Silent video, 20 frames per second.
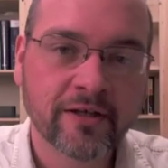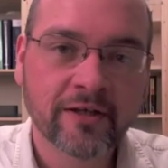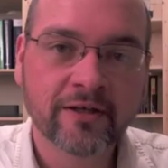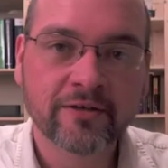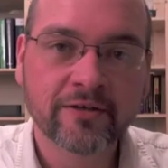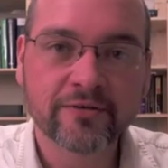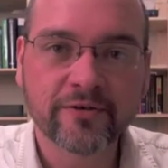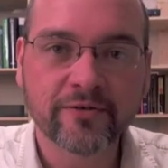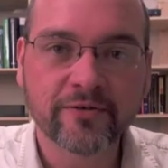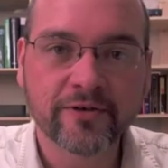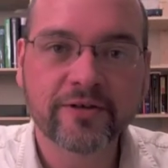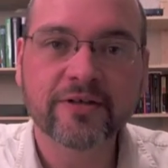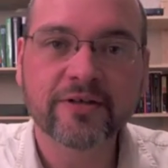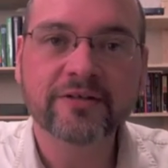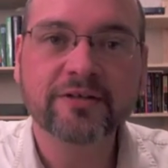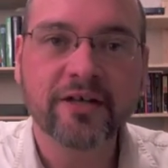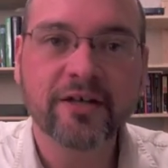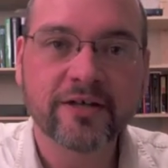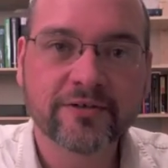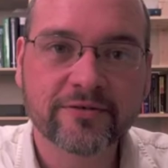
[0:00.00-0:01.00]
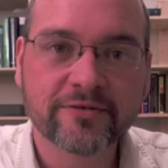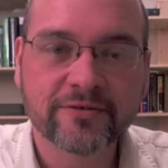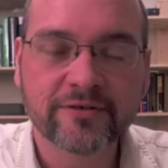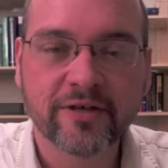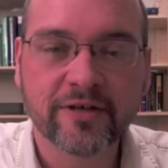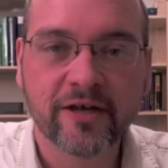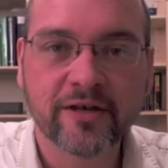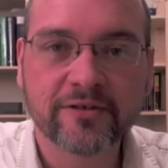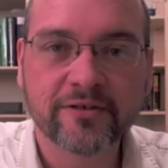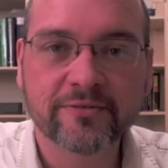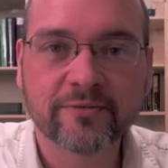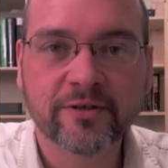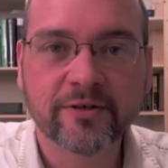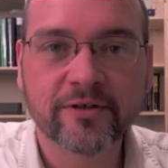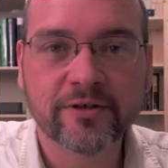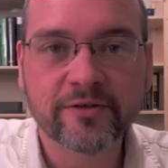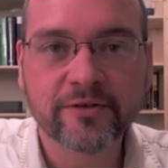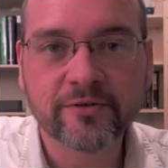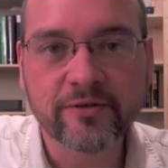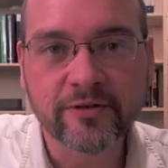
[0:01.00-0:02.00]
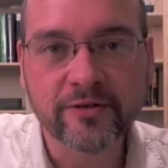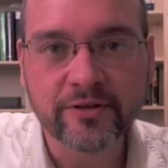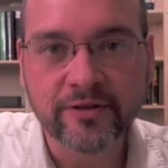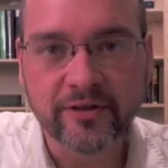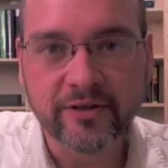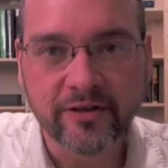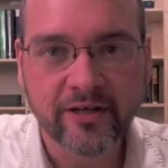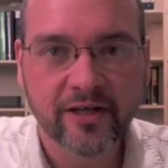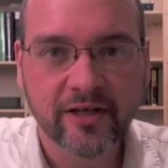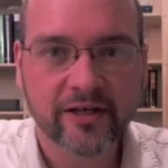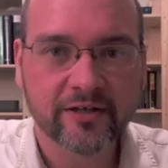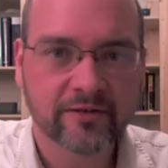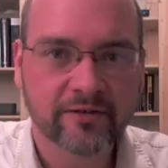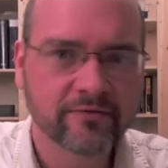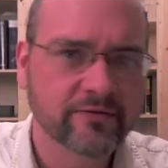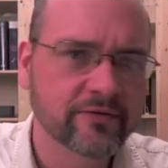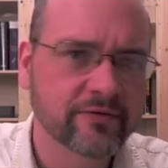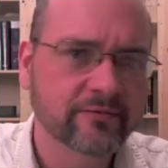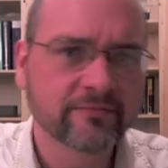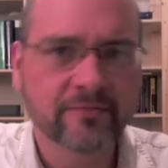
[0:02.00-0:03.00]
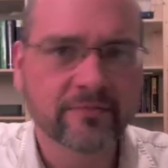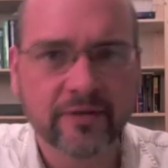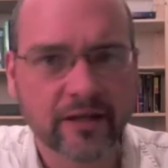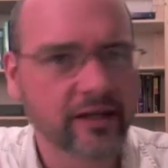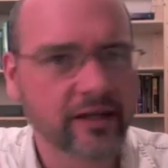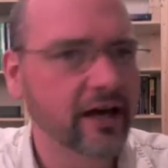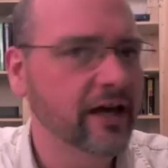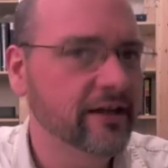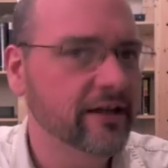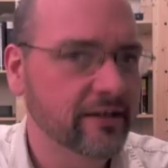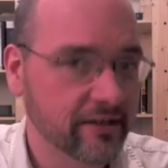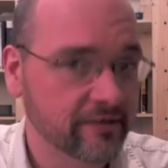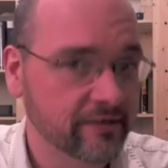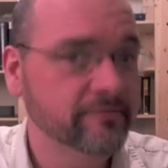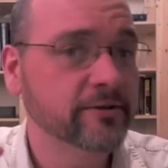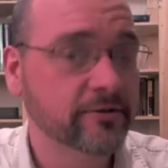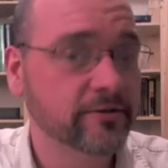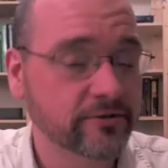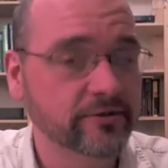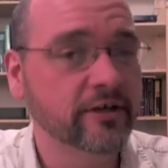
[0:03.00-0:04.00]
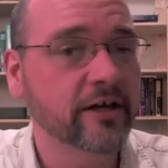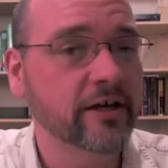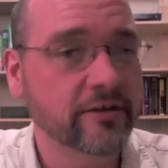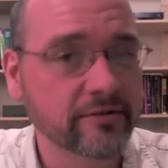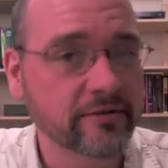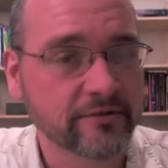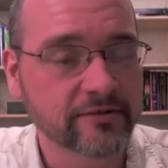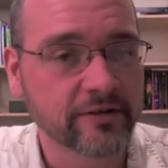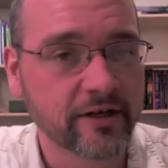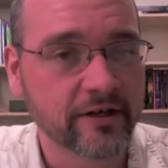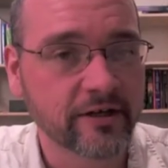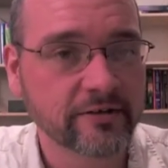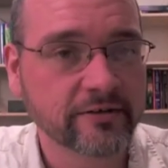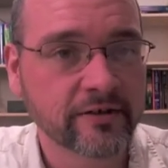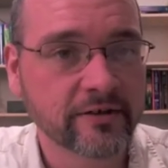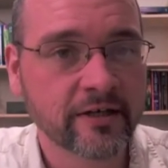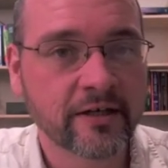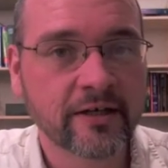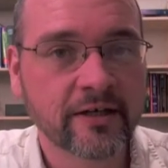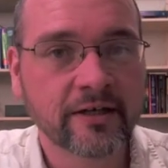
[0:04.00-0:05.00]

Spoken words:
So in this exercise, we're going to do a little kind of guided imagery exercise